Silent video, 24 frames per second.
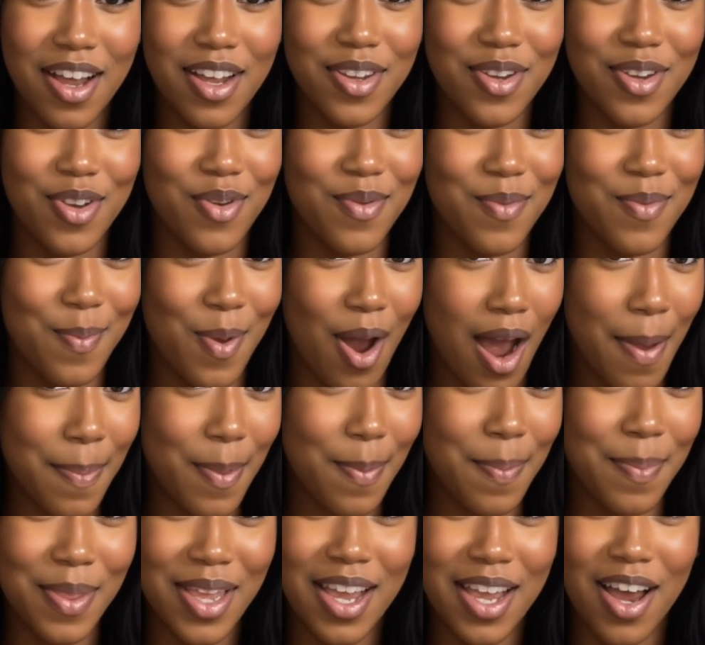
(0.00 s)
You've
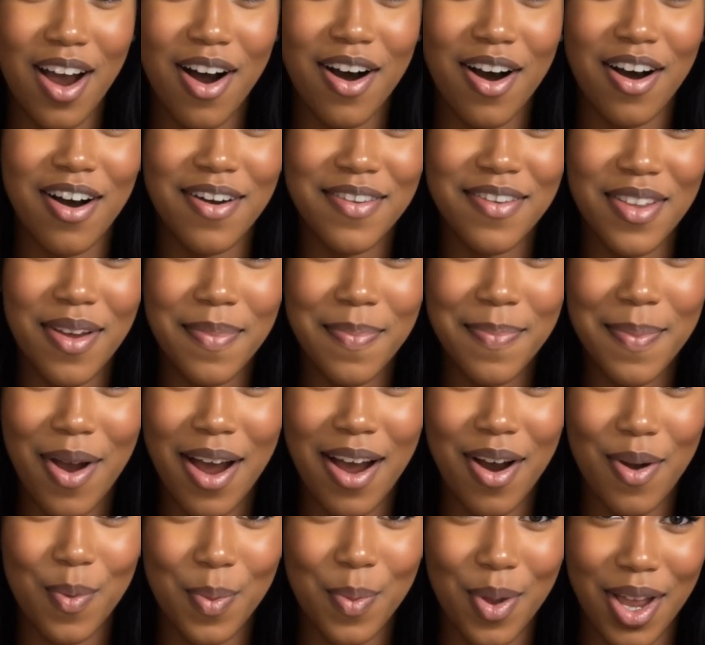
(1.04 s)
probably heard of the
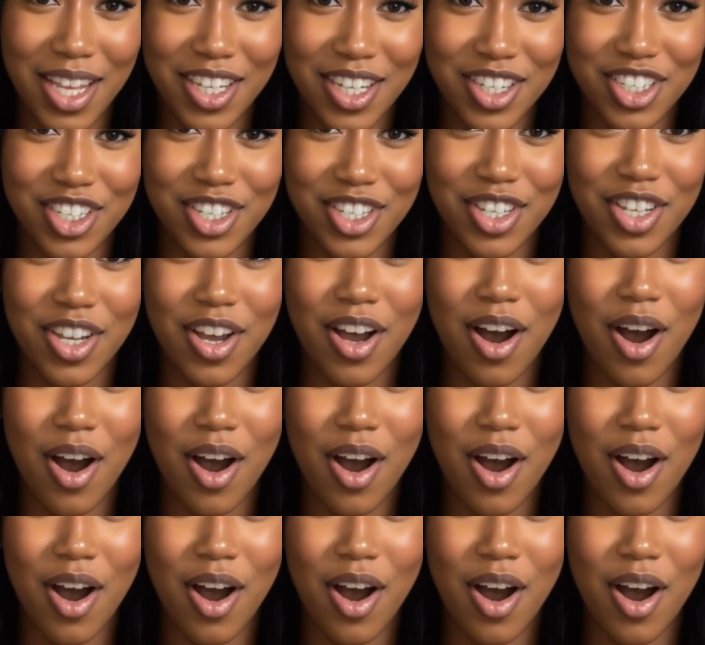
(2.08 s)
Bell Witch,